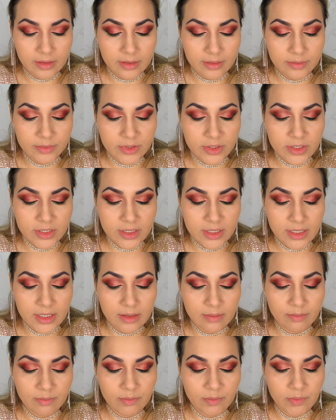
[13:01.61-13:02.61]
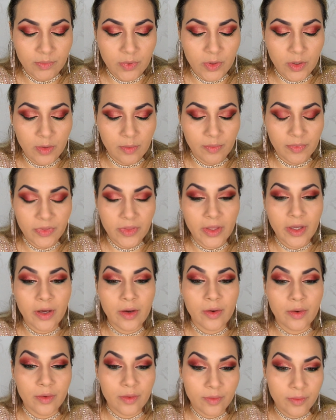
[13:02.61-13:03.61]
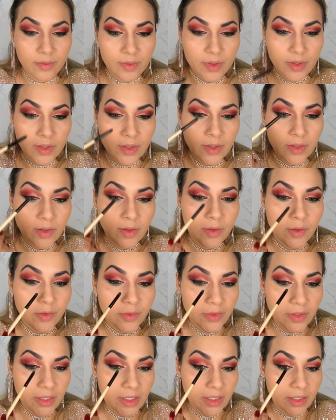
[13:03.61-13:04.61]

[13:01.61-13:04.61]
I'm just gonna pop that on the